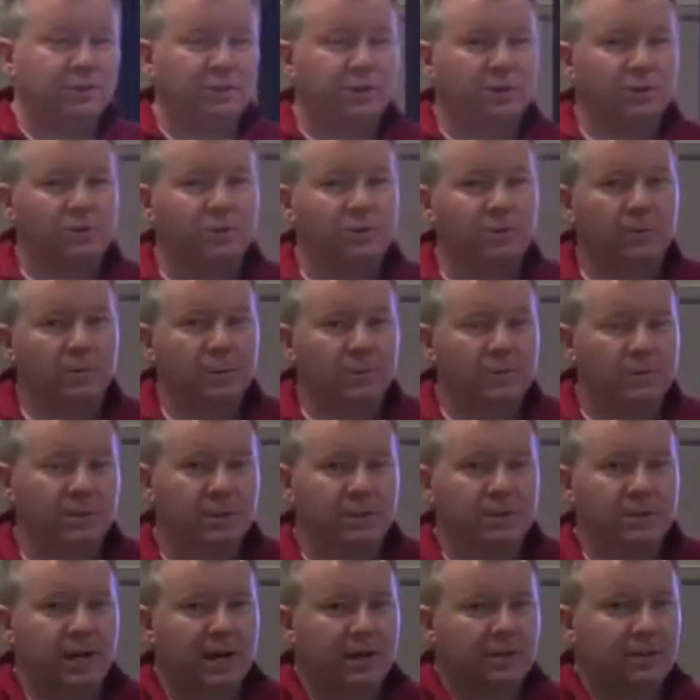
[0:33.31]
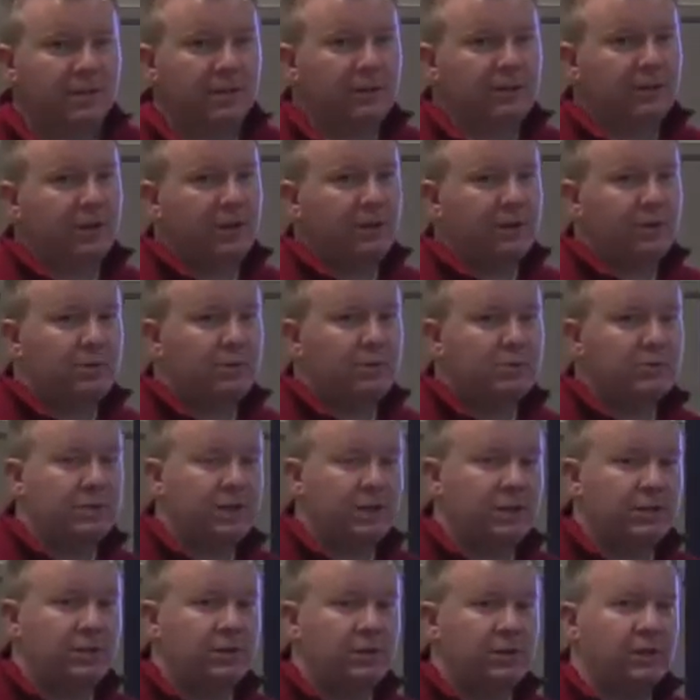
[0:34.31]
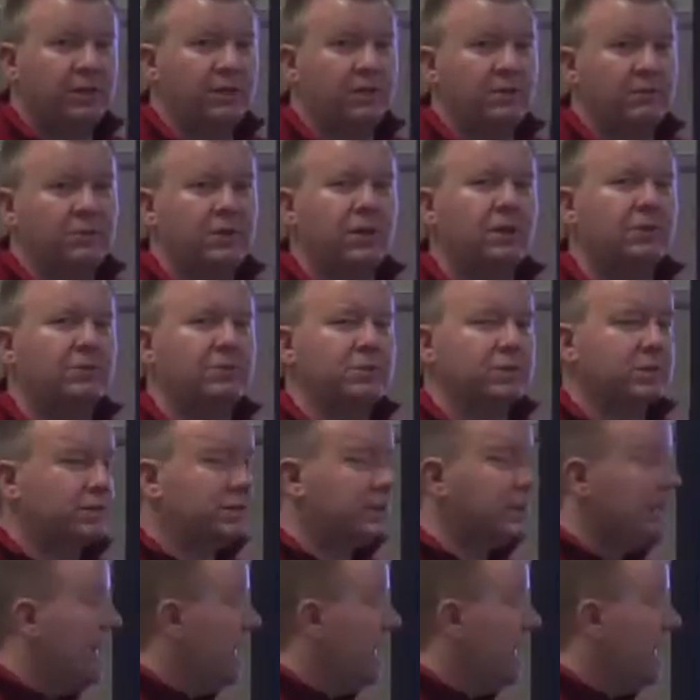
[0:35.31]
So remember to download those, and you can use those because